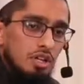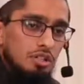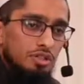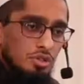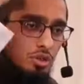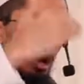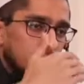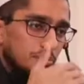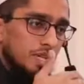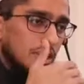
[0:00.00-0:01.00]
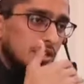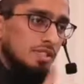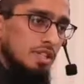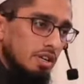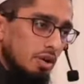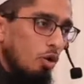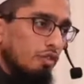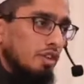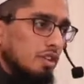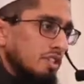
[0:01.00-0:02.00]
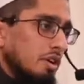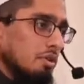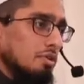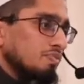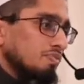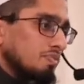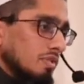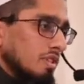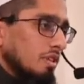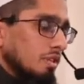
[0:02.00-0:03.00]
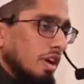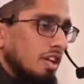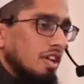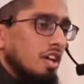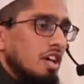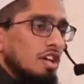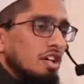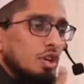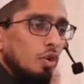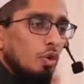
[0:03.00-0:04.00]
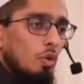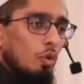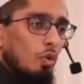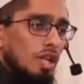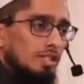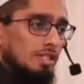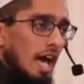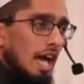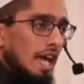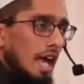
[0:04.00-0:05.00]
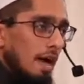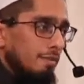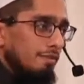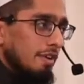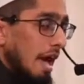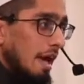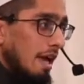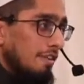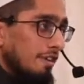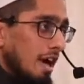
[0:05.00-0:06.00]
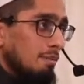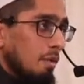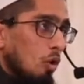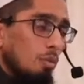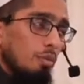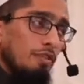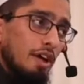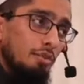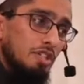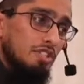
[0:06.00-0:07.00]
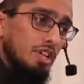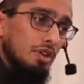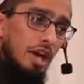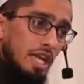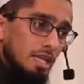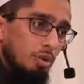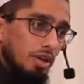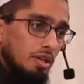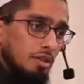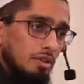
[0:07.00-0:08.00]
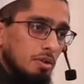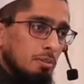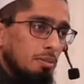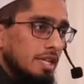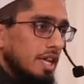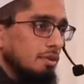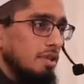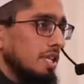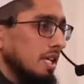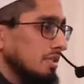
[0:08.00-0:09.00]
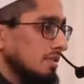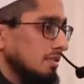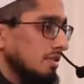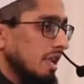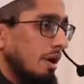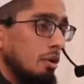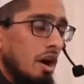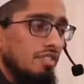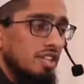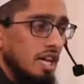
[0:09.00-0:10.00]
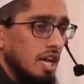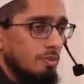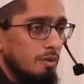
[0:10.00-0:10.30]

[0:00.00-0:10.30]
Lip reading: to not be considered over 0, right? So once if I reach 0 at any point, my date resets. Now I don't have a date anymore.